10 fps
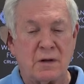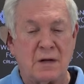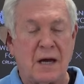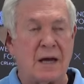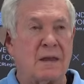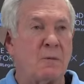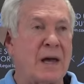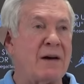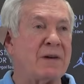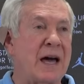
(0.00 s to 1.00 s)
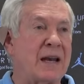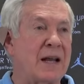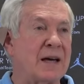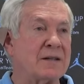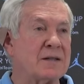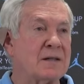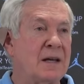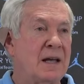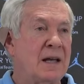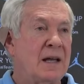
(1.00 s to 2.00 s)
the day that we have guidelines
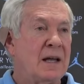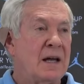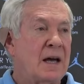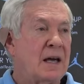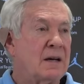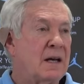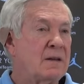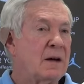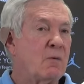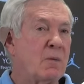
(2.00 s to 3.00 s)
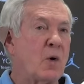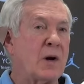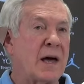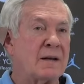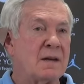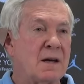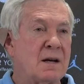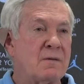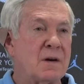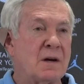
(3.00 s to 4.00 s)
and that we're more like the
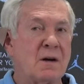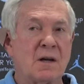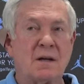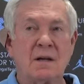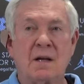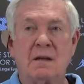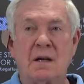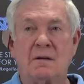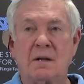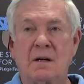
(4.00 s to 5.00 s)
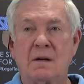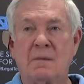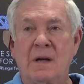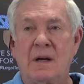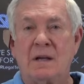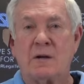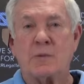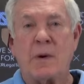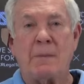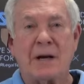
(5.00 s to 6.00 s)
NFL, and that there's
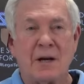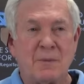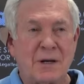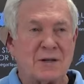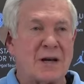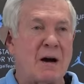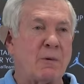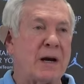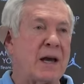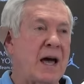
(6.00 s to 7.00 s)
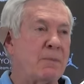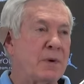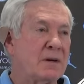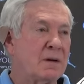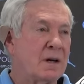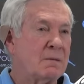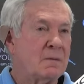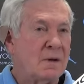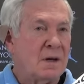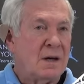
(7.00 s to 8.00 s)
probably going to be a salary cap,
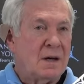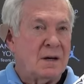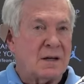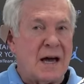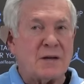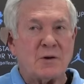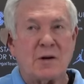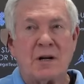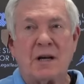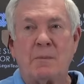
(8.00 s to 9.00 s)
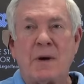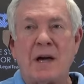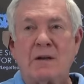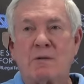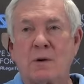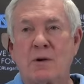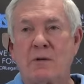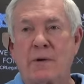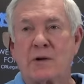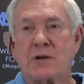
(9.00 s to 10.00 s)
and guys are going to get paid through
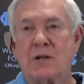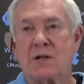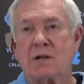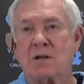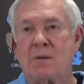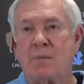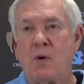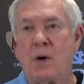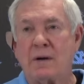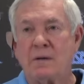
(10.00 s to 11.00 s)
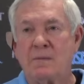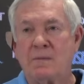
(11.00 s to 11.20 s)
universities at some point